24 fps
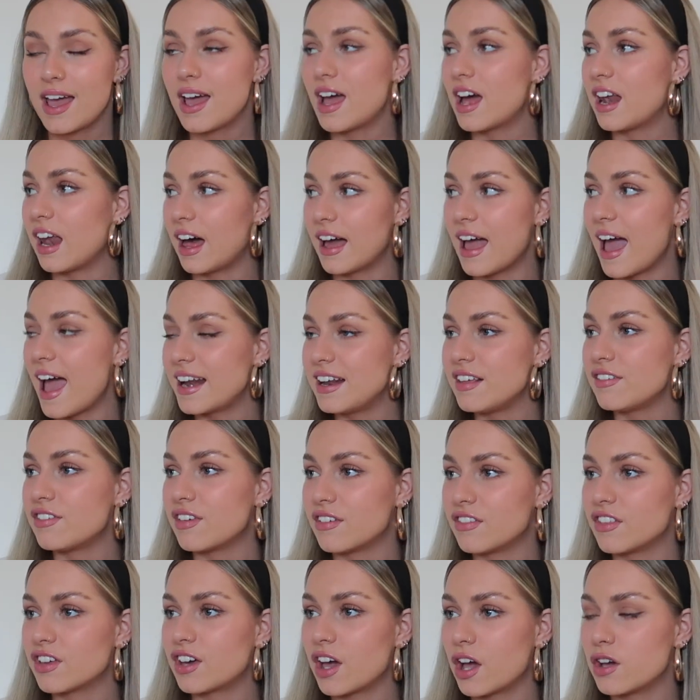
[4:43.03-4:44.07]
Like
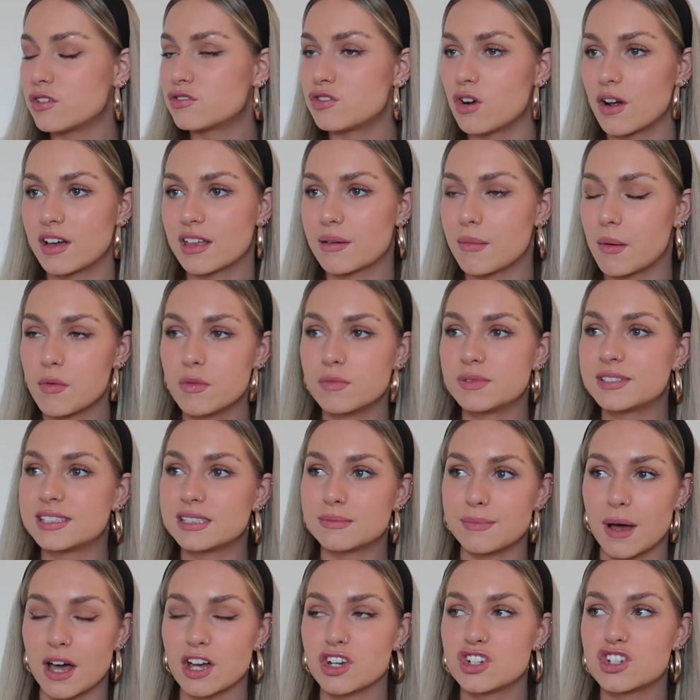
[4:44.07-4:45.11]
anything that goes wrong, I think my mum
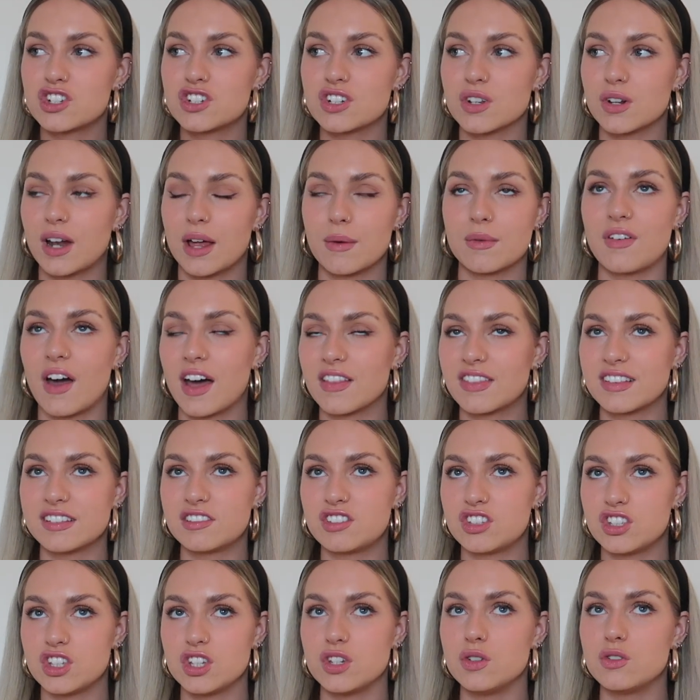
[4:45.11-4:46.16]
smashed, like we've had this
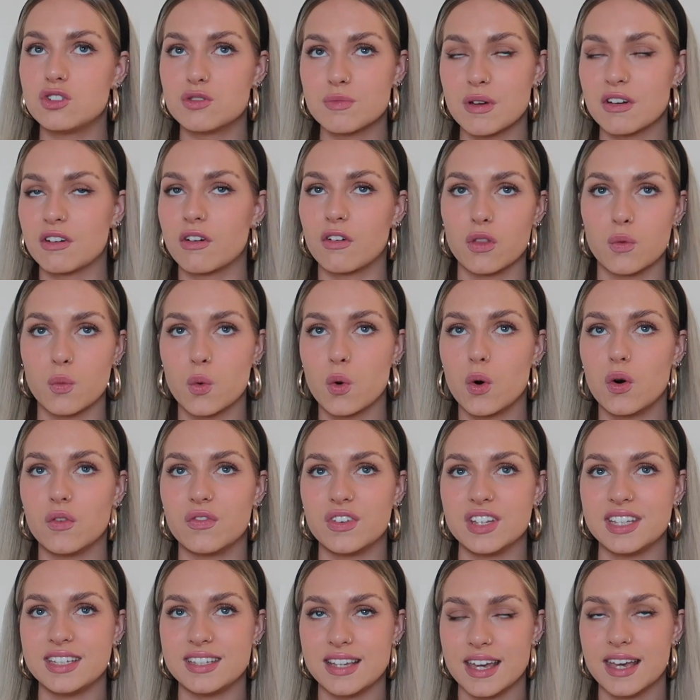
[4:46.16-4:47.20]
huge mirror on the wall
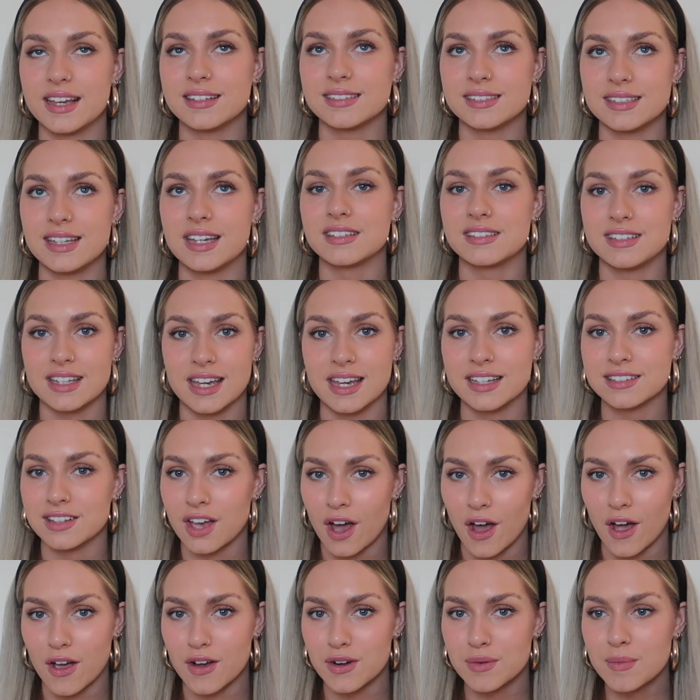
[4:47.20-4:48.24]
for years and years at
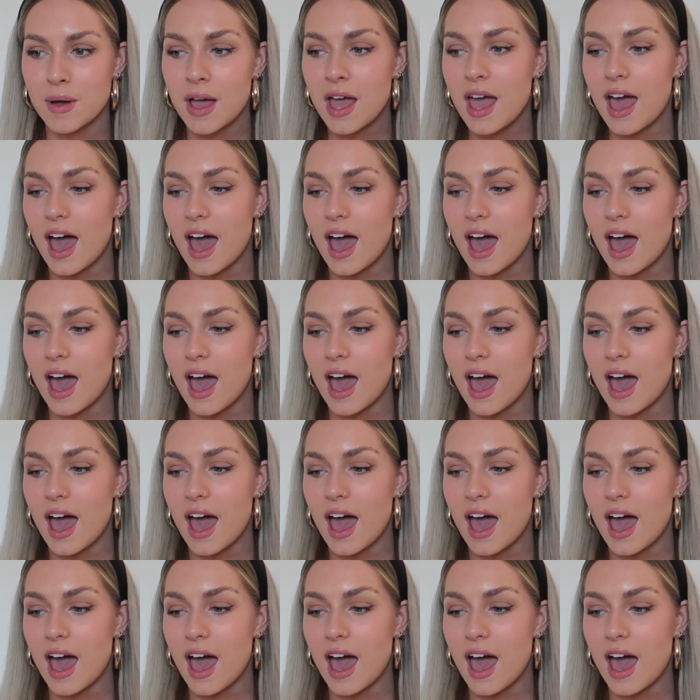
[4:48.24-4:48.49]
home,